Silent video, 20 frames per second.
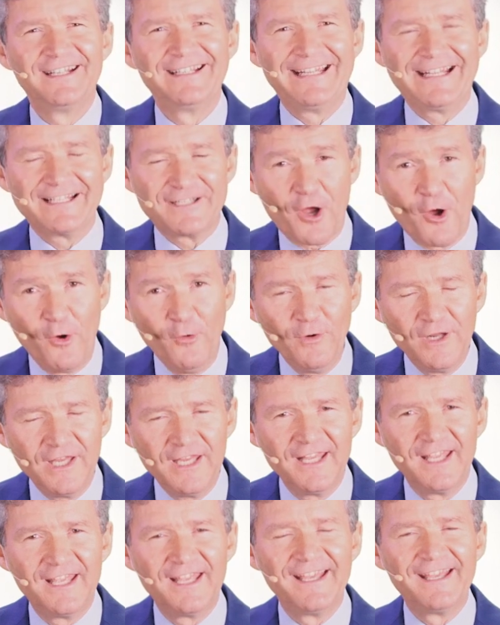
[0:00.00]
There is
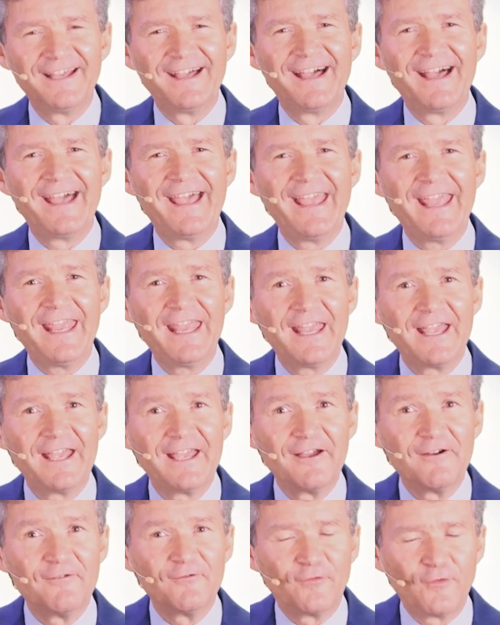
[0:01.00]
only a
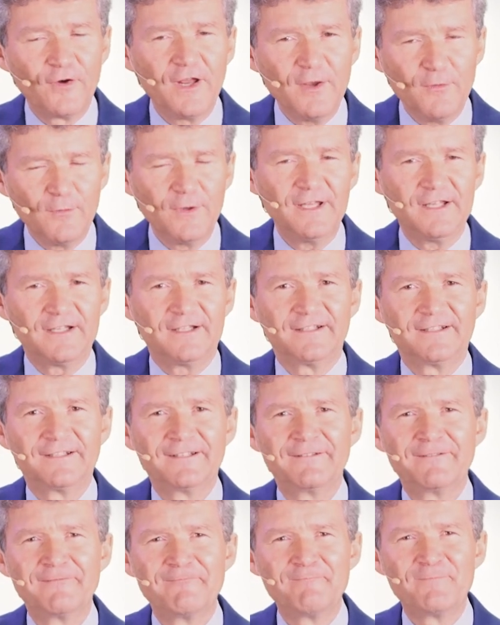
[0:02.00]
free will
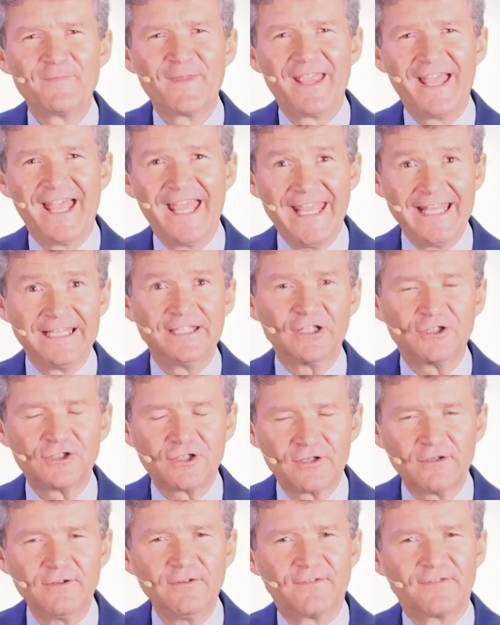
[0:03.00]
in the
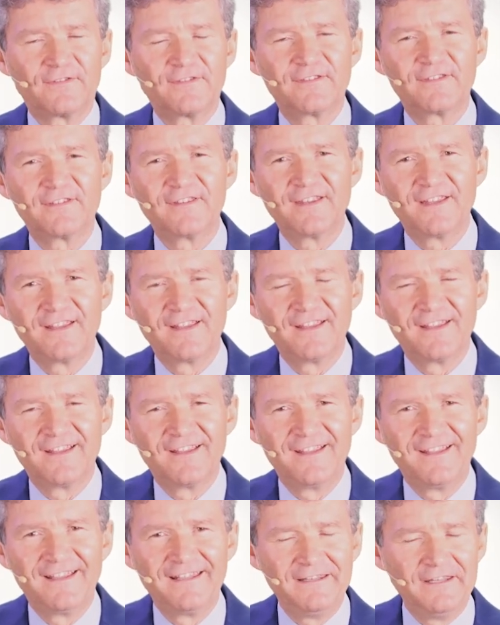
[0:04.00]
truth,
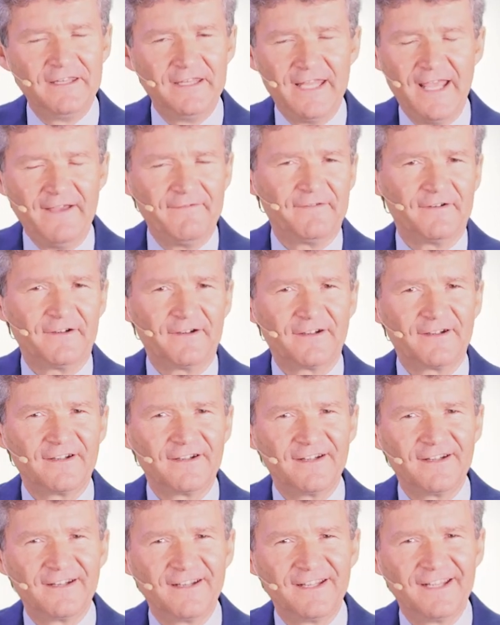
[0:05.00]
never
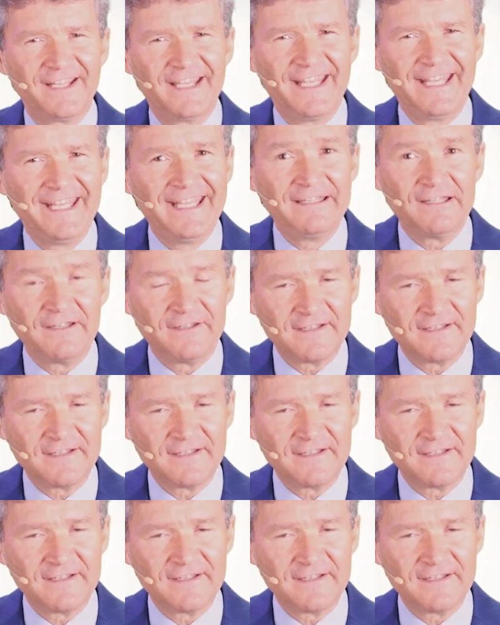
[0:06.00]
in the